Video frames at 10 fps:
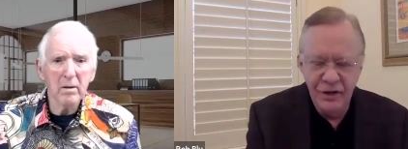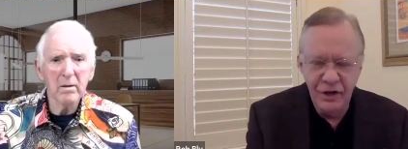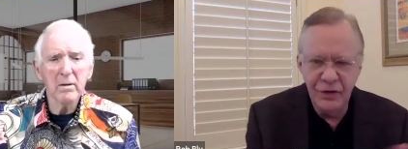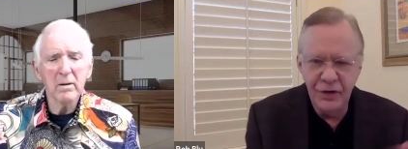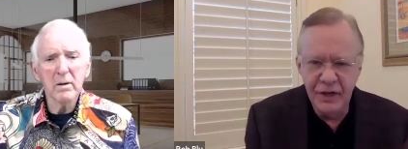
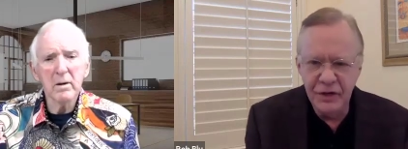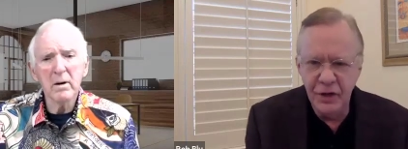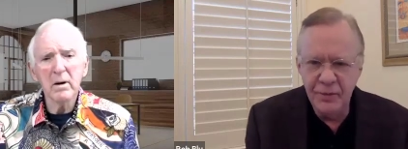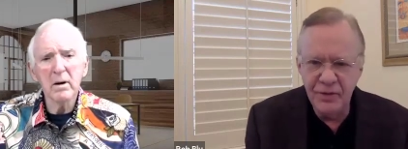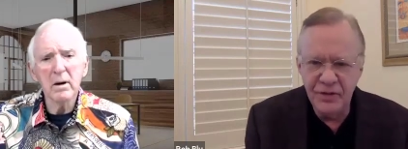Speaker 1: just in
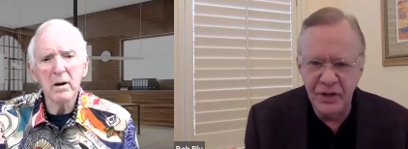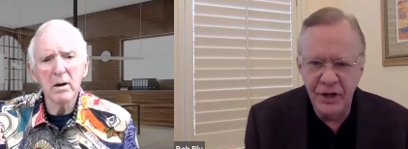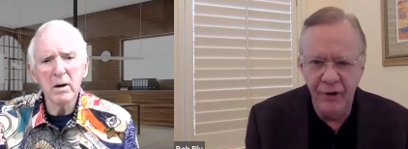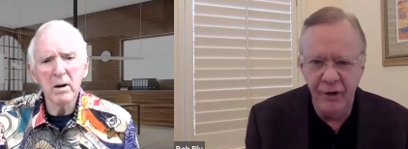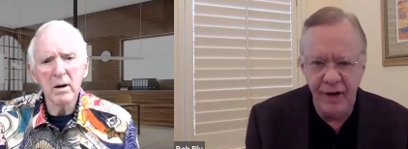terms of
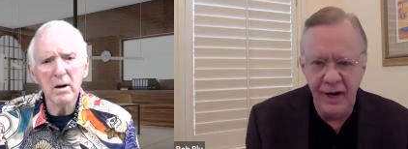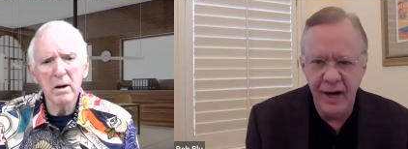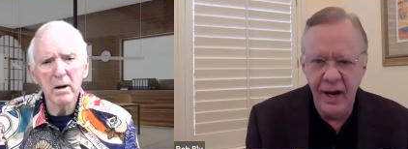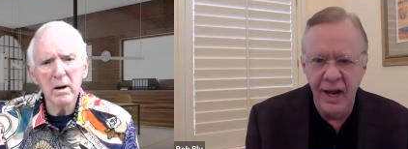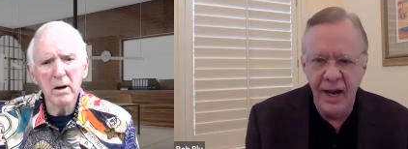
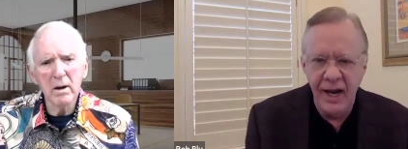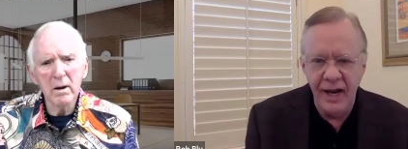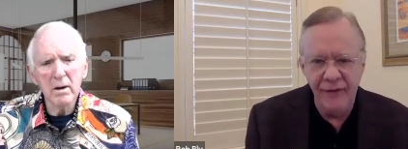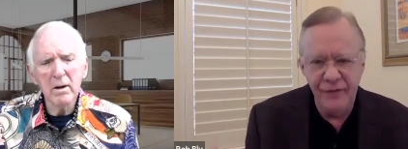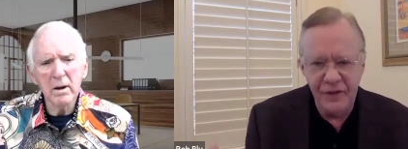security,
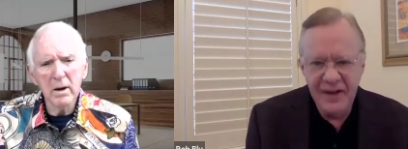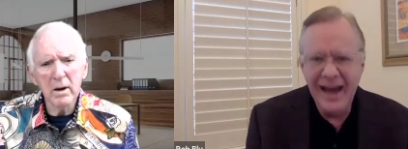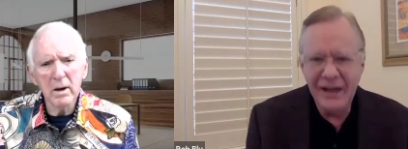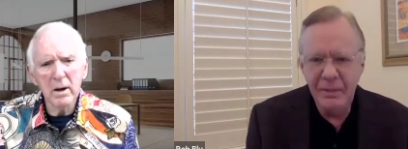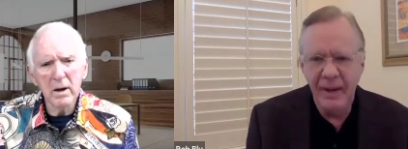if the
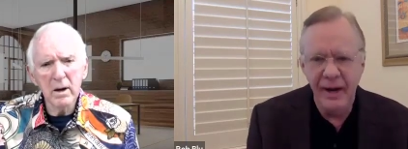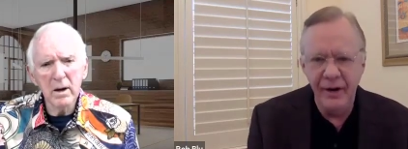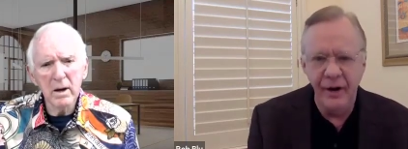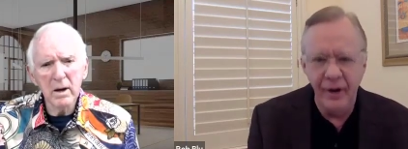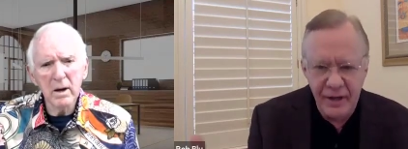
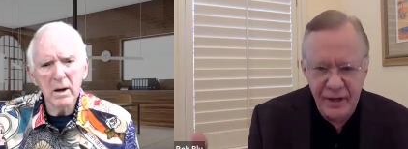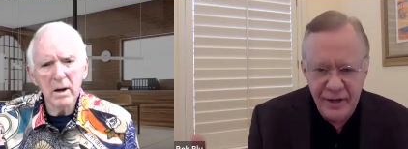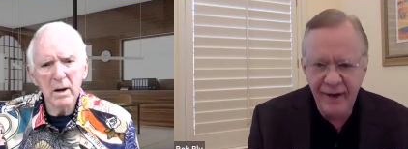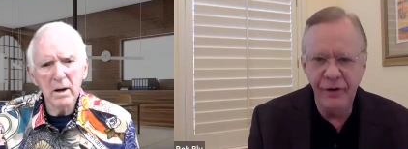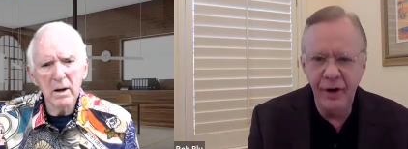taxpayer
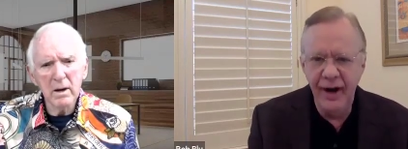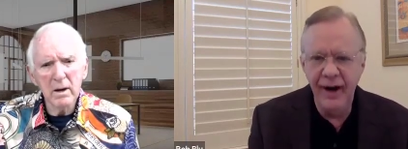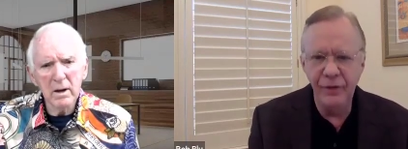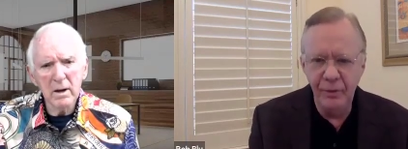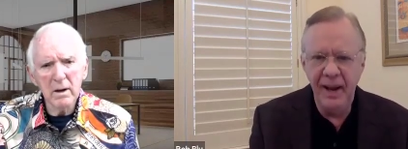never,
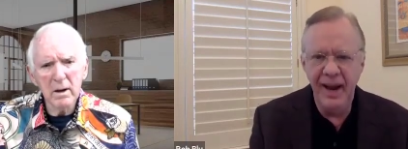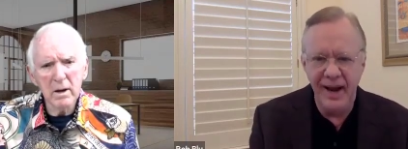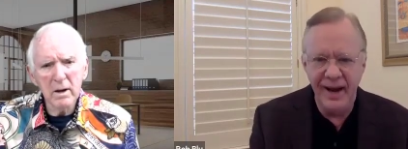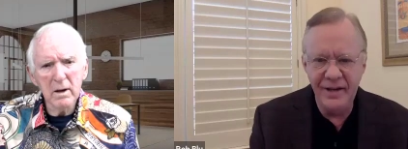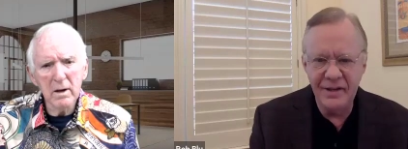ever
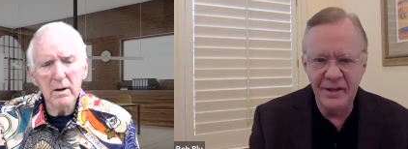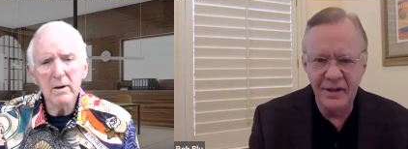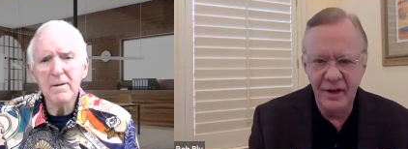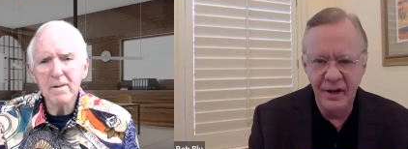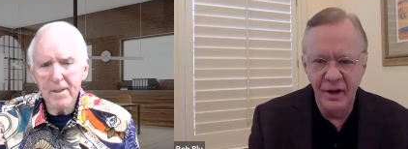
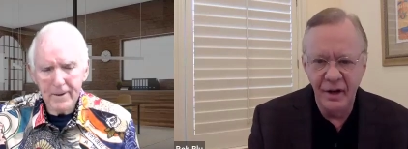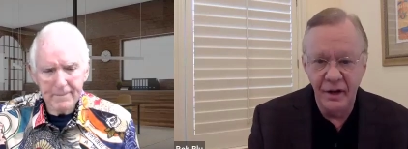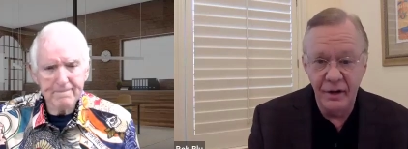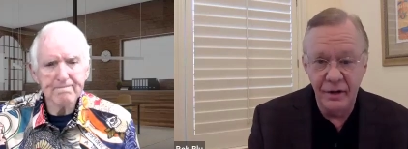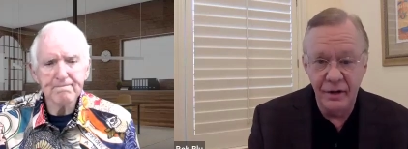pays,
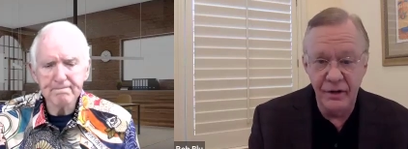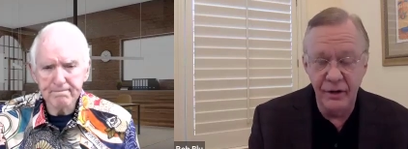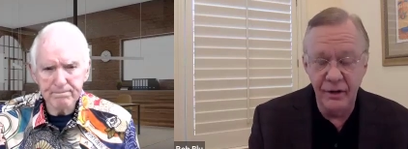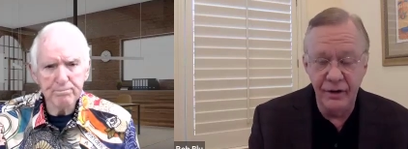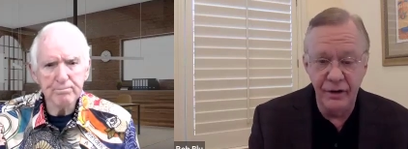
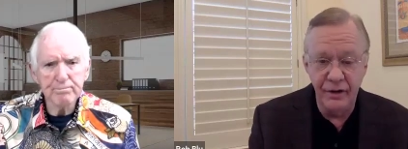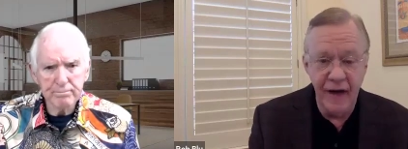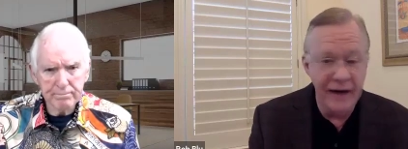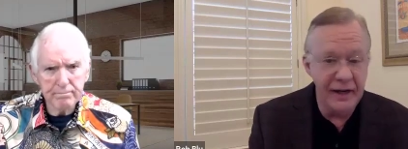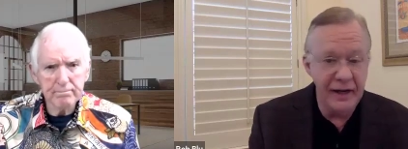
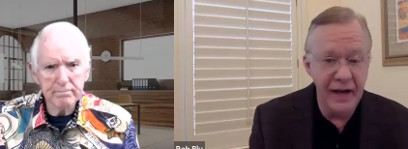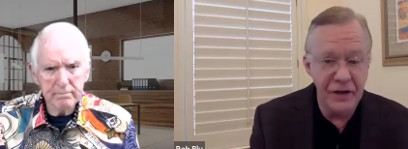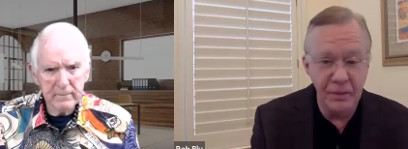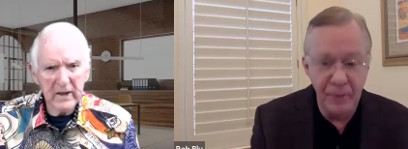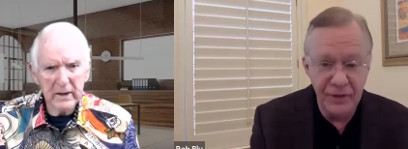you're not going to
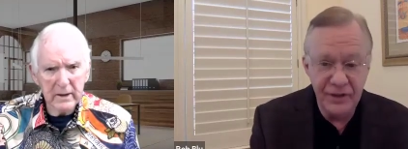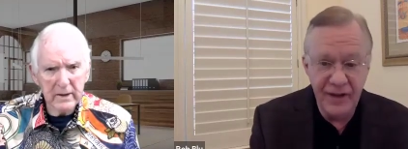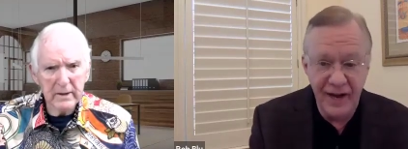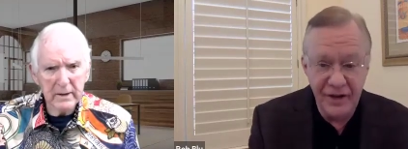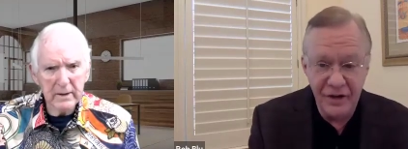get your
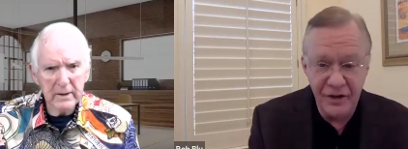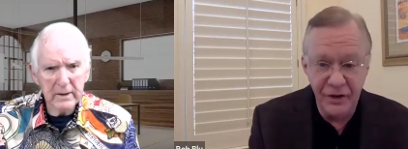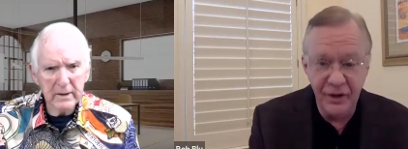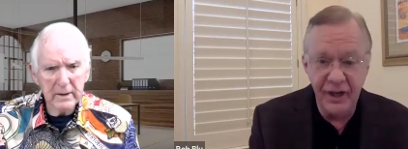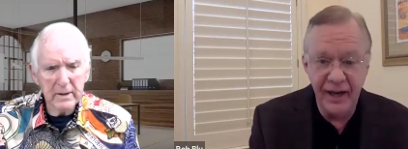percent,
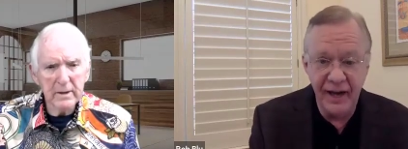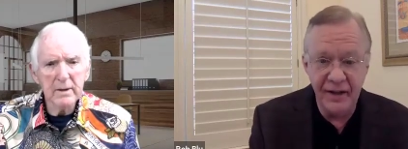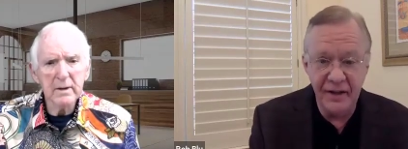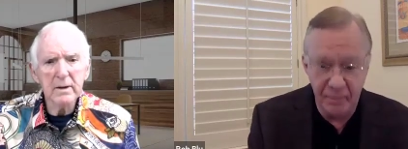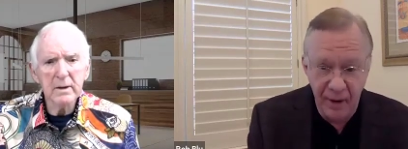you're going to
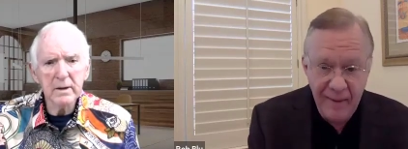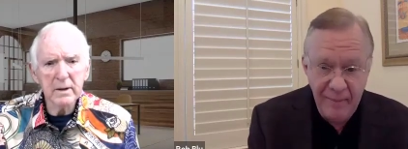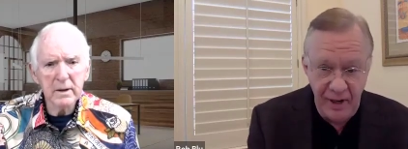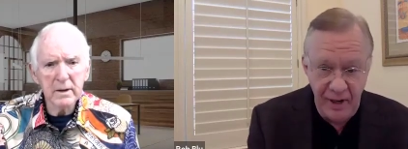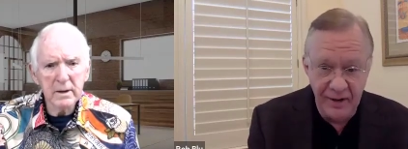get the
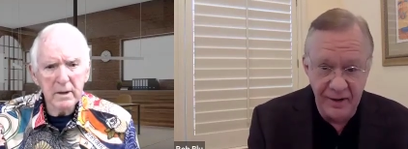property.